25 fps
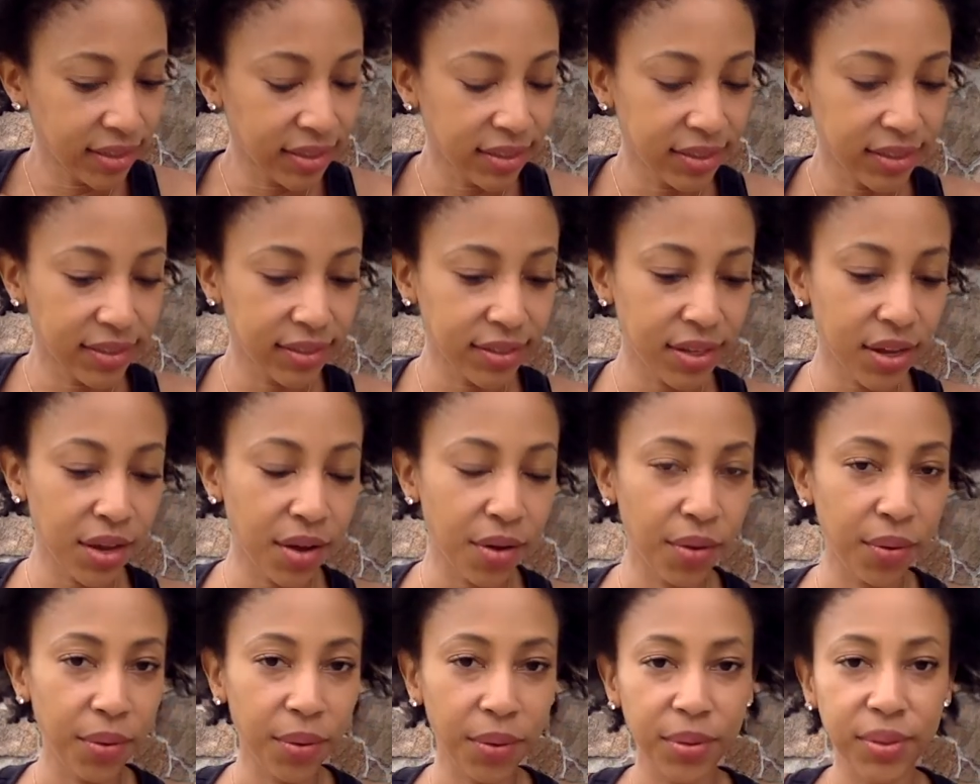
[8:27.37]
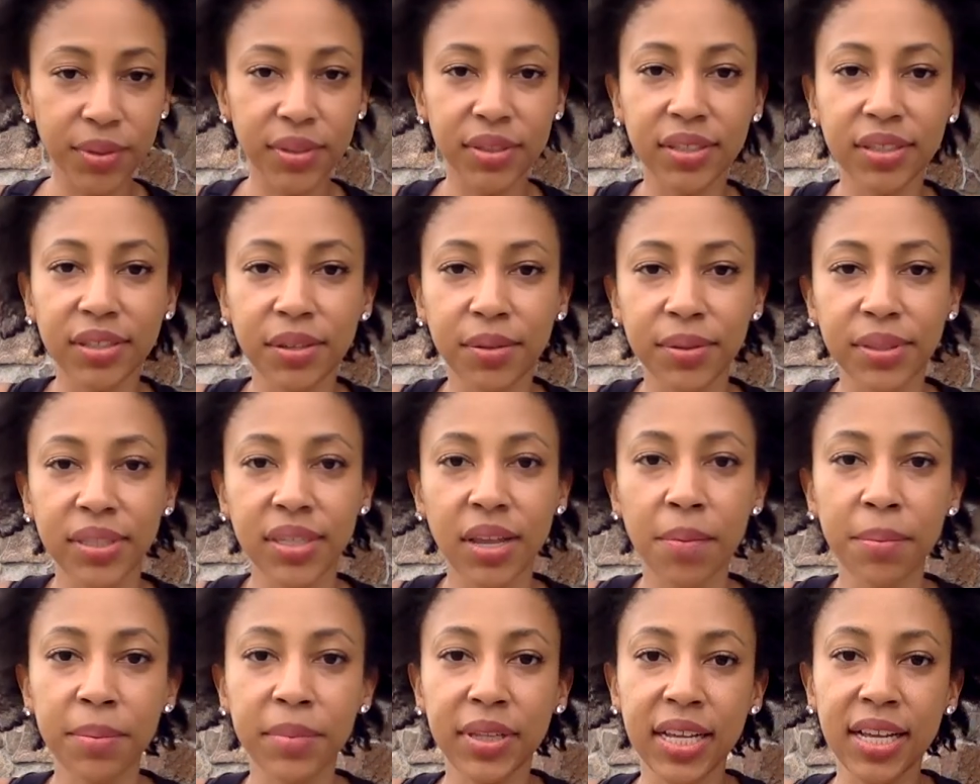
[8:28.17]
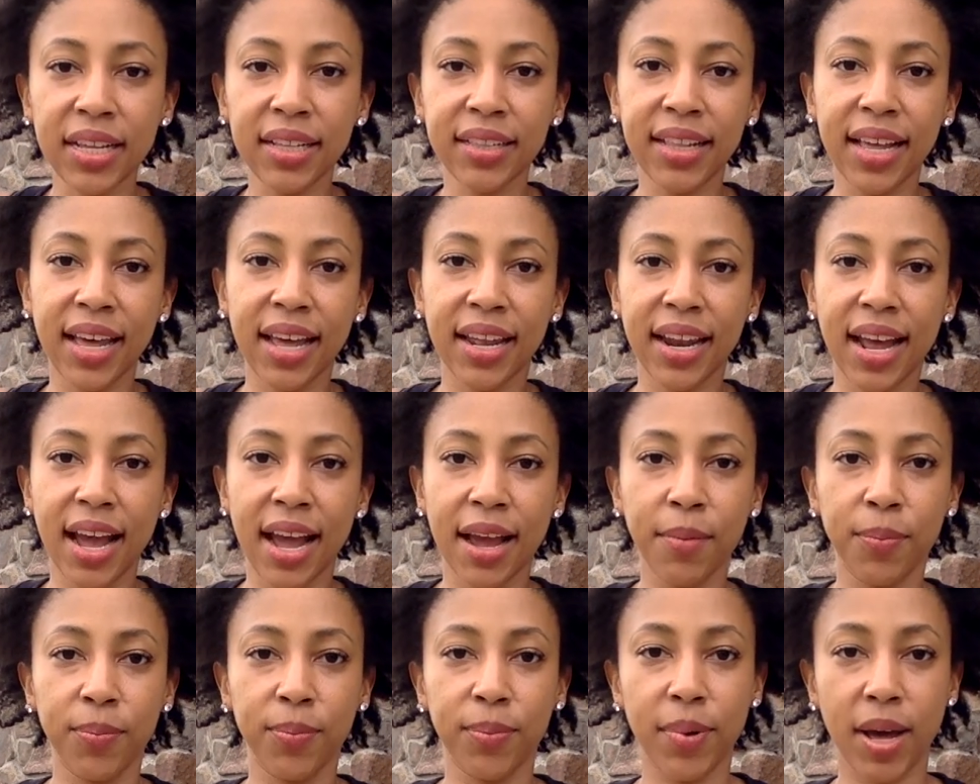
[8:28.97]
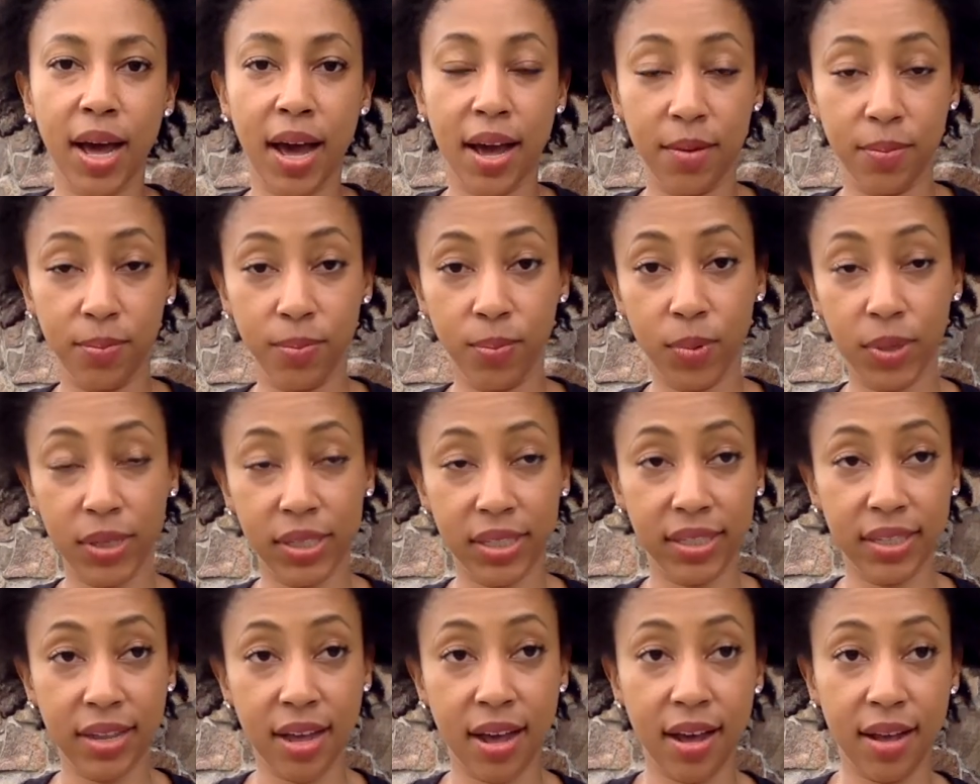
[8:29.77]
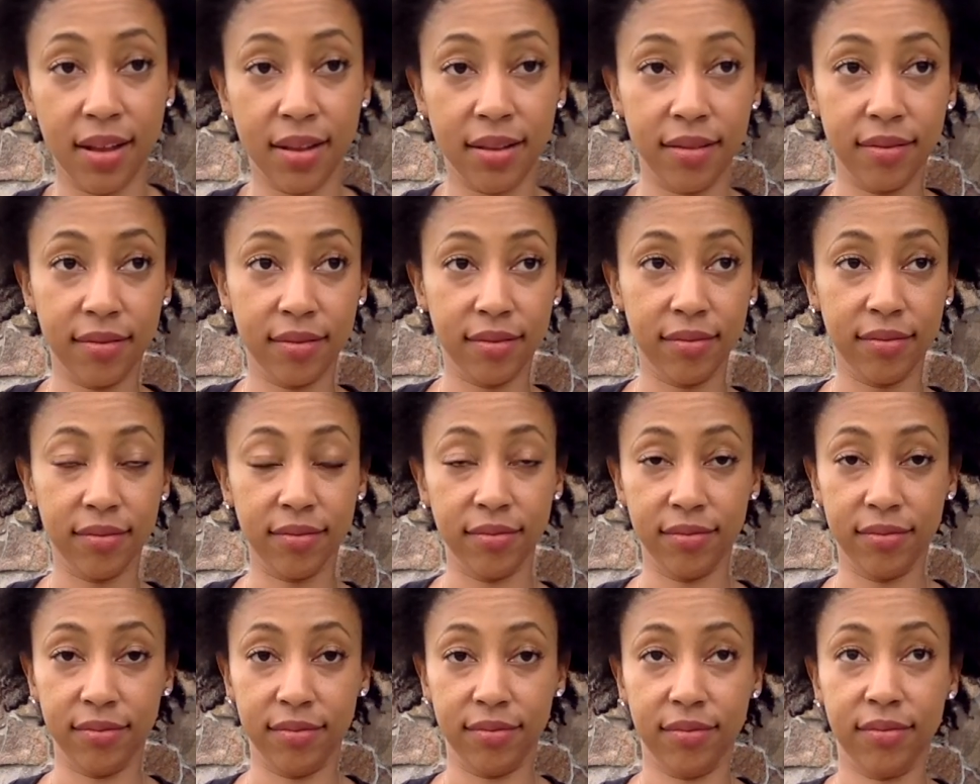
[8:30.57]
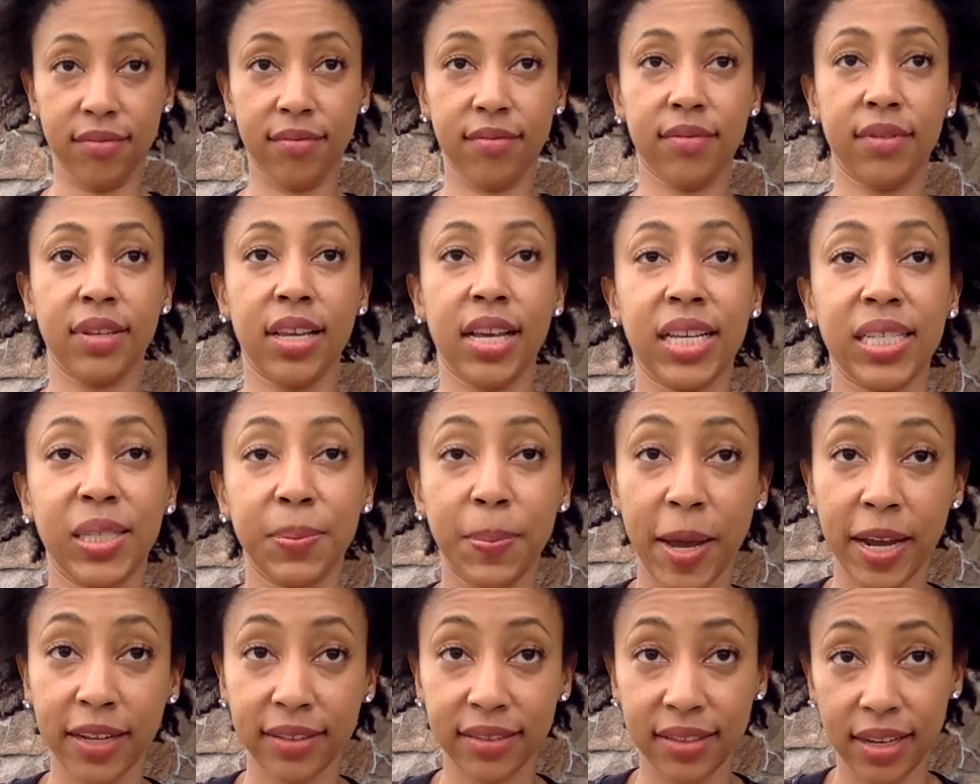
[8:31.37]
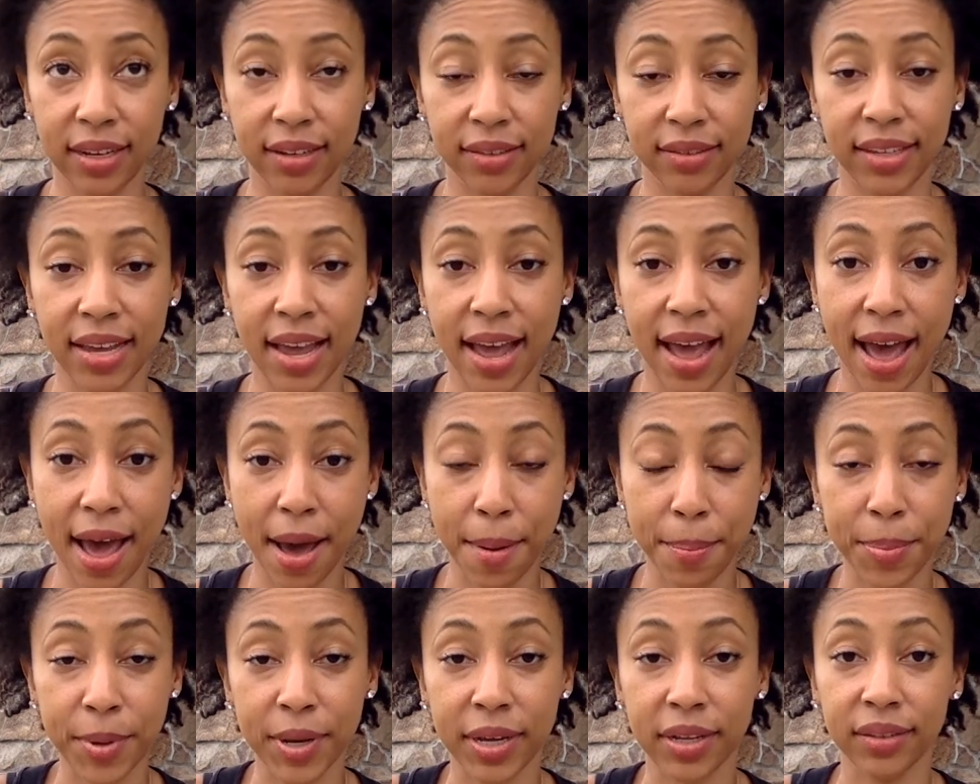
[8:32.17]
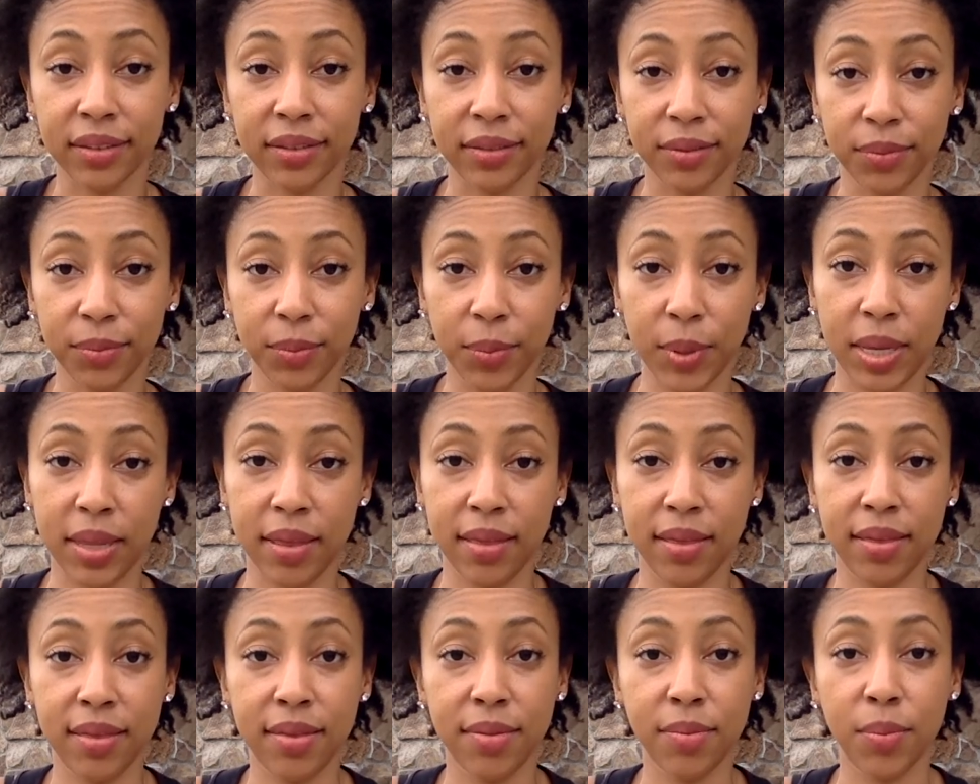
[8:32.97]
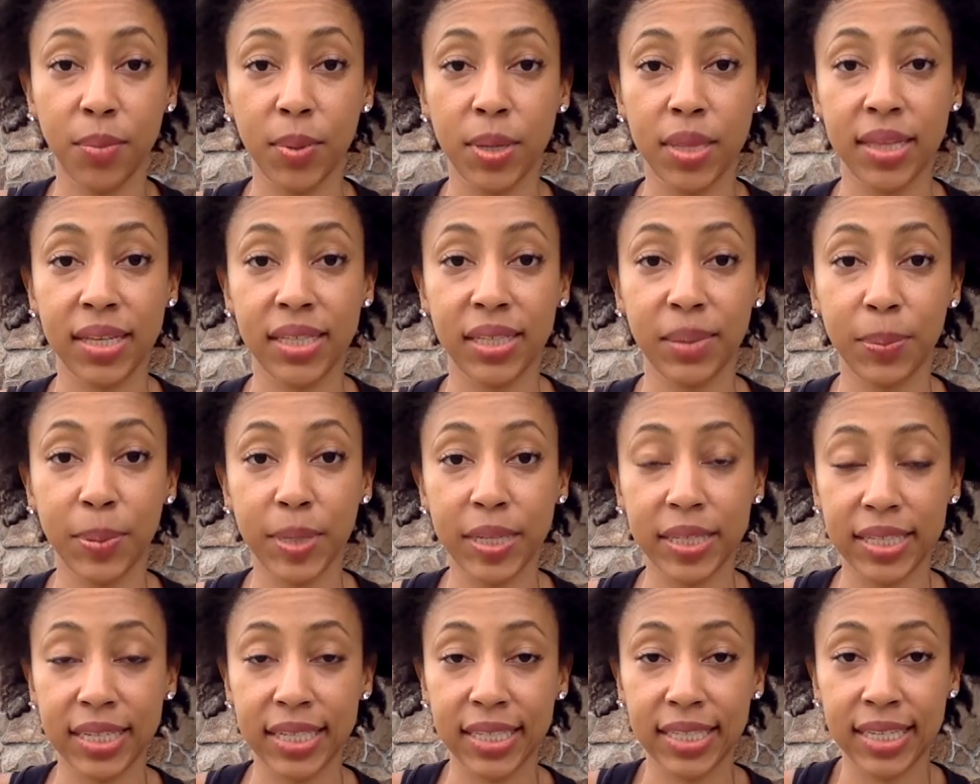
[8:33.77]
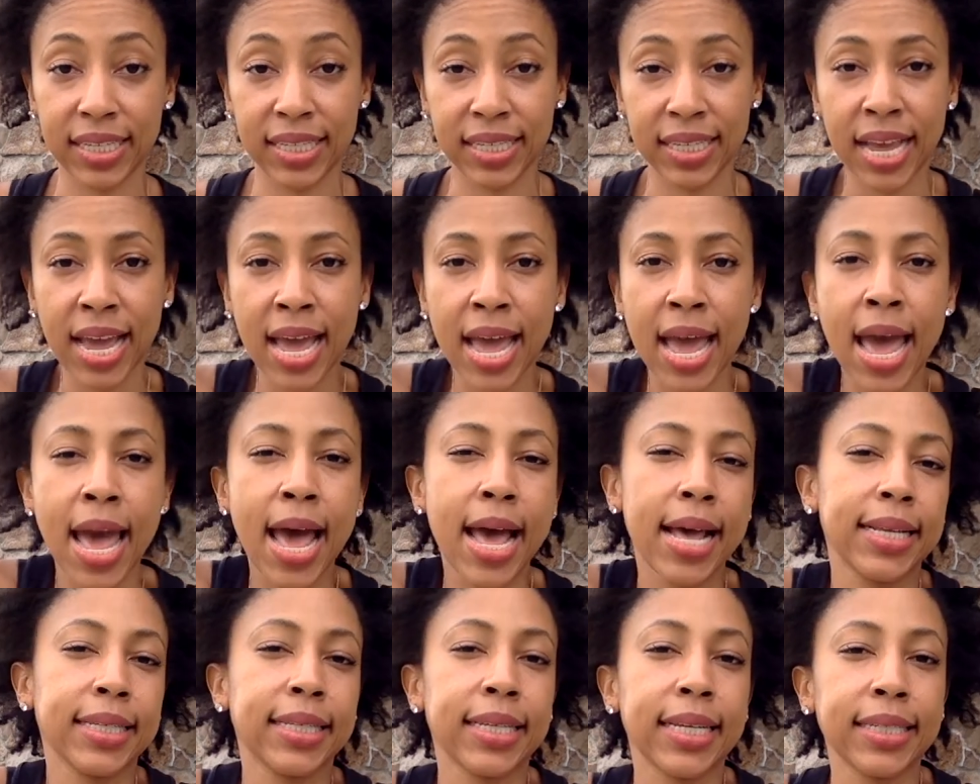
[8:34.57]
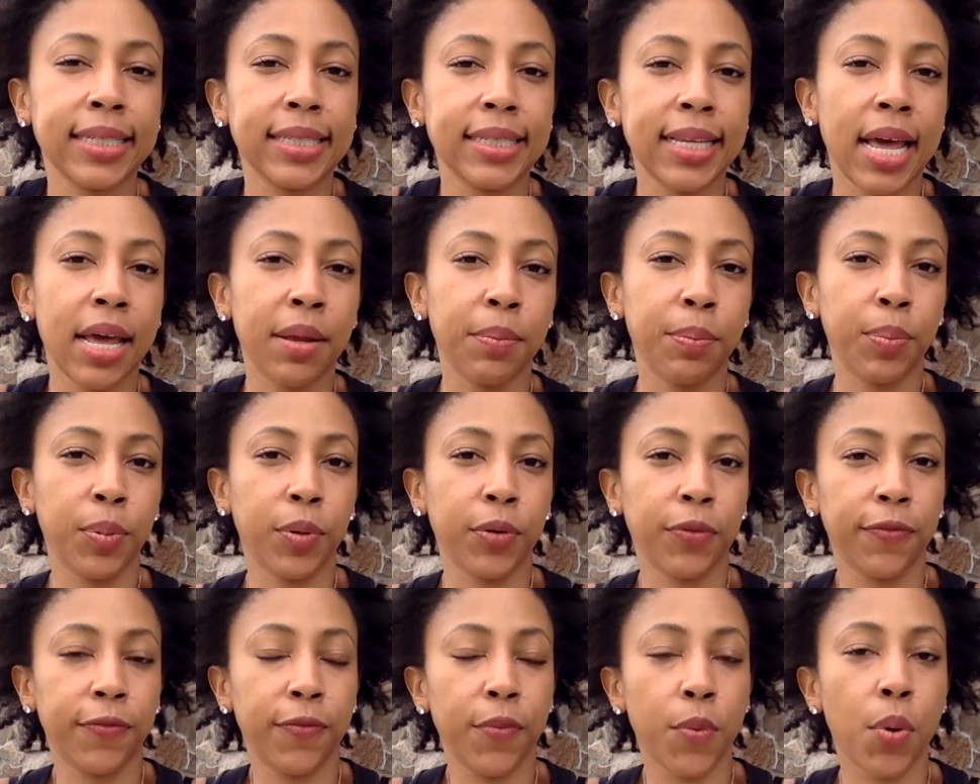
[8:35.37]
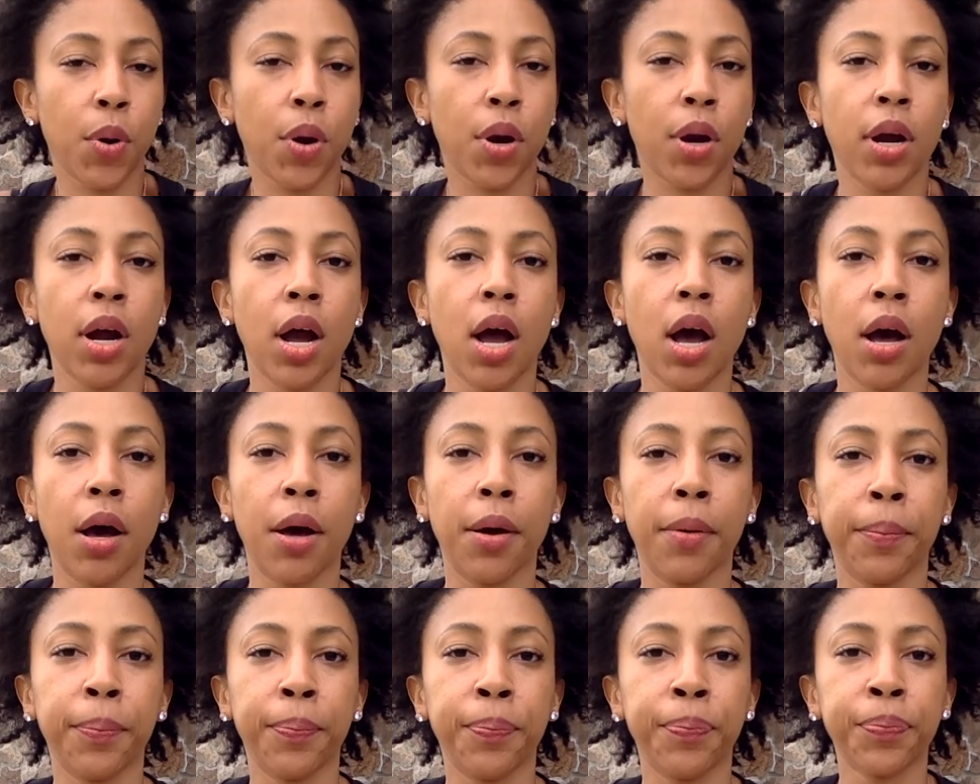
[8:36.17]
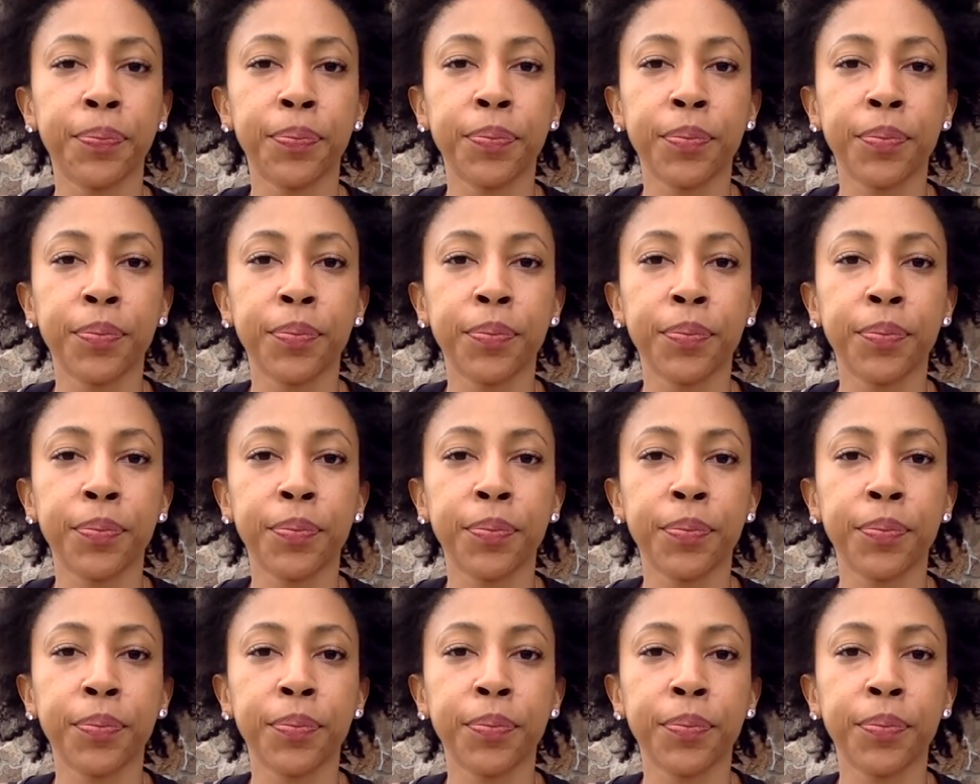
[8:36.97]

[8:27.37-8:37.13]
So something that I was not expecting to happen with this business is, as I said before, I